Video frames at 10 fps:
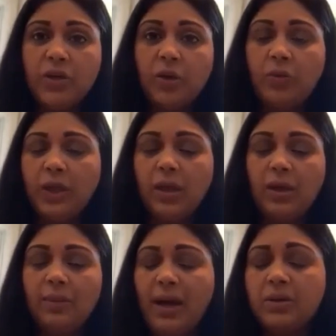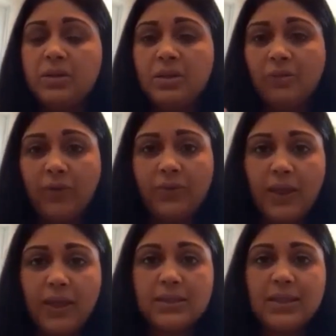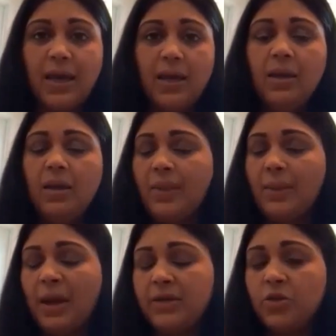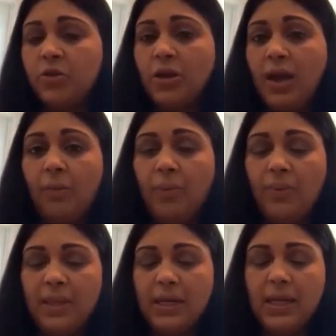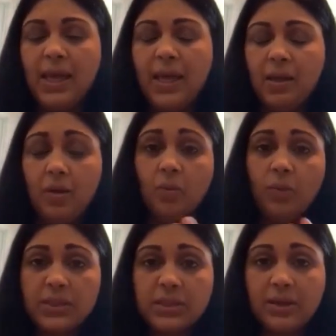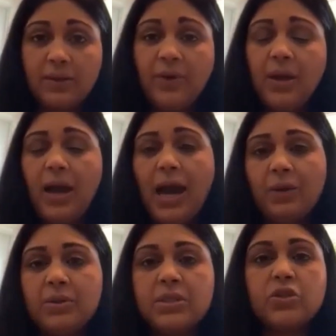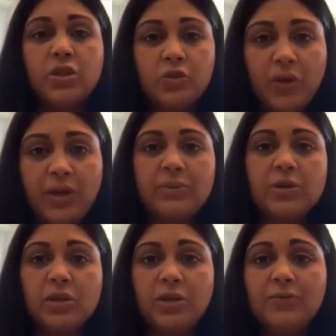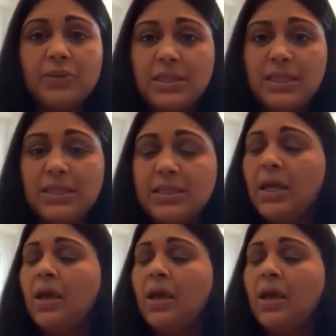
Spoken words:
are thinking about different things that they might do to help mediate risk of acquisition and transmission of disease.